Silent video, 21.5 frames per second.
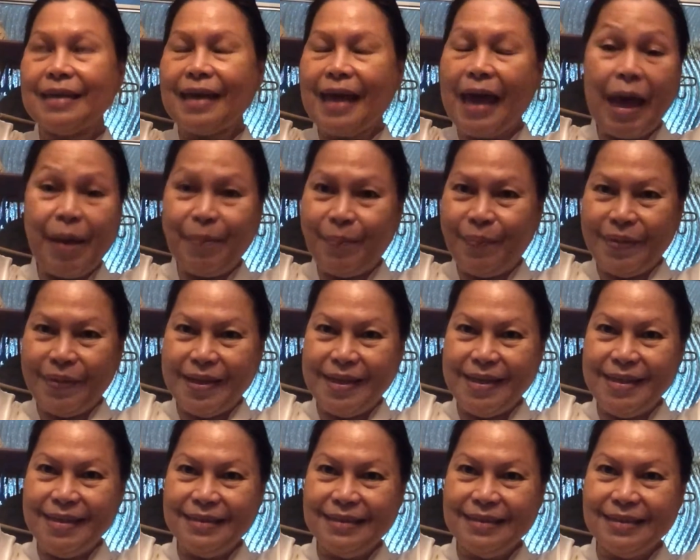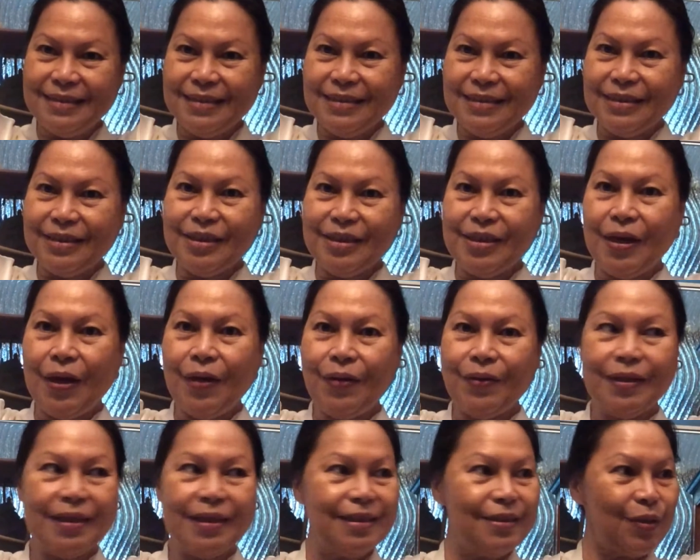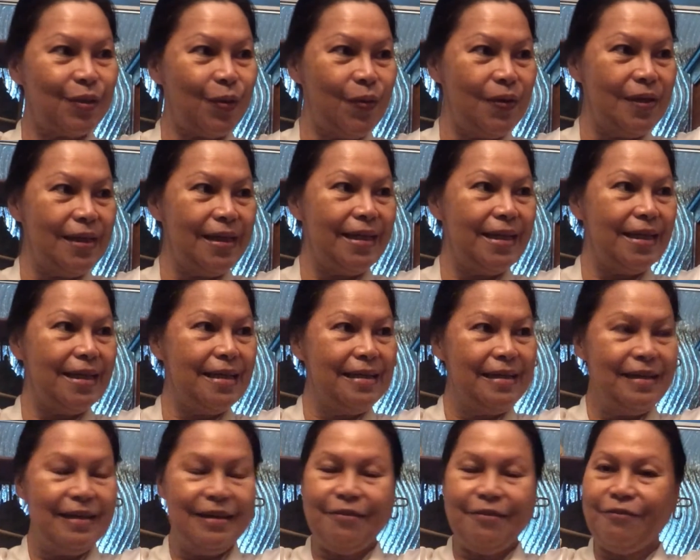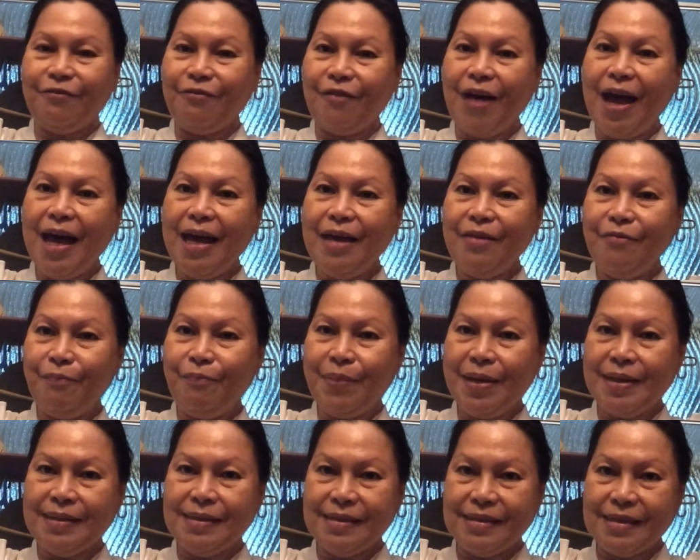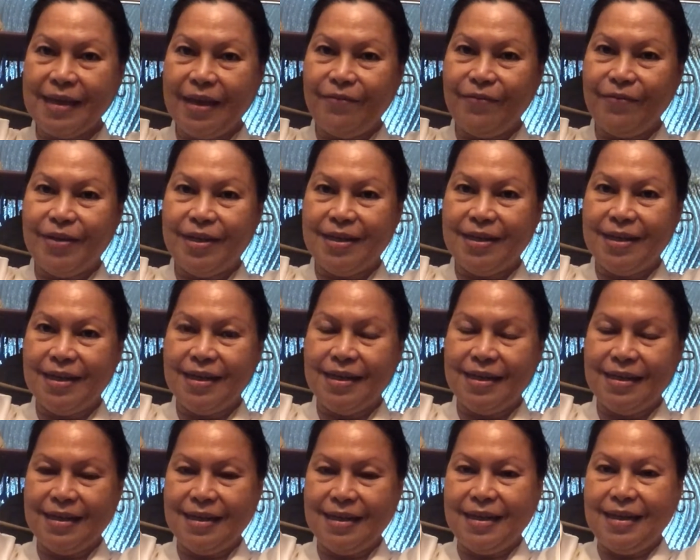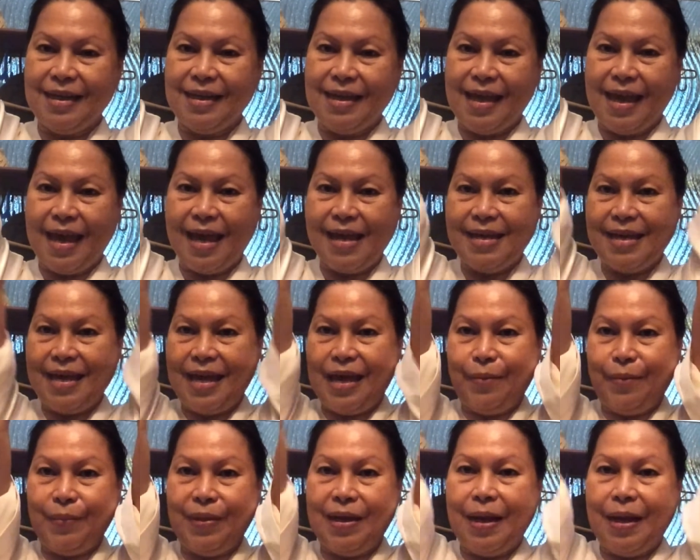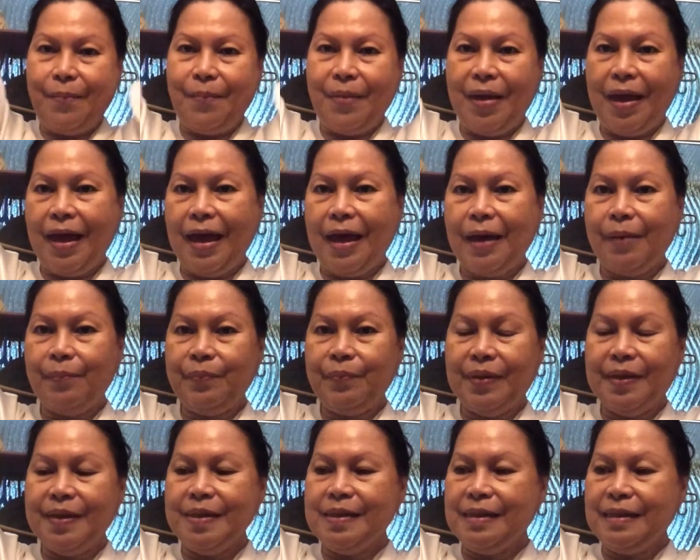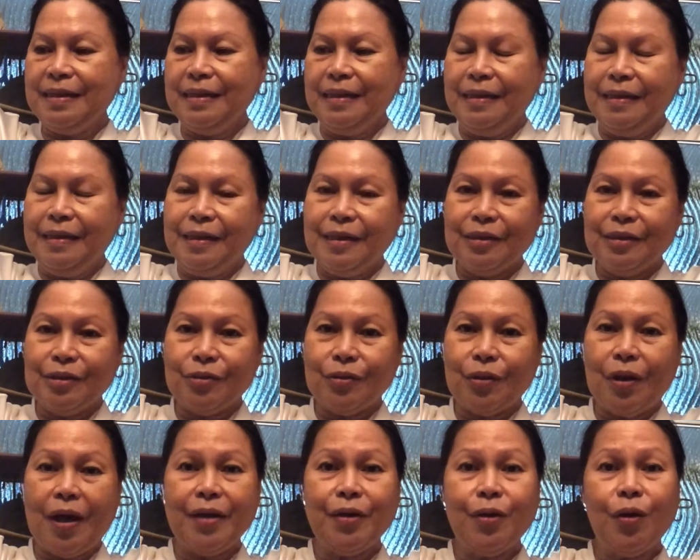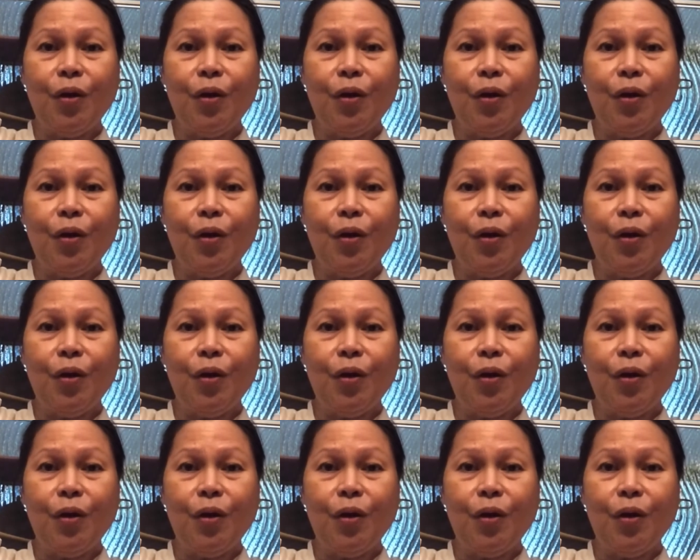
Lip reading: happy. You know, it's only 7:05 a.m. and I'm happy. So I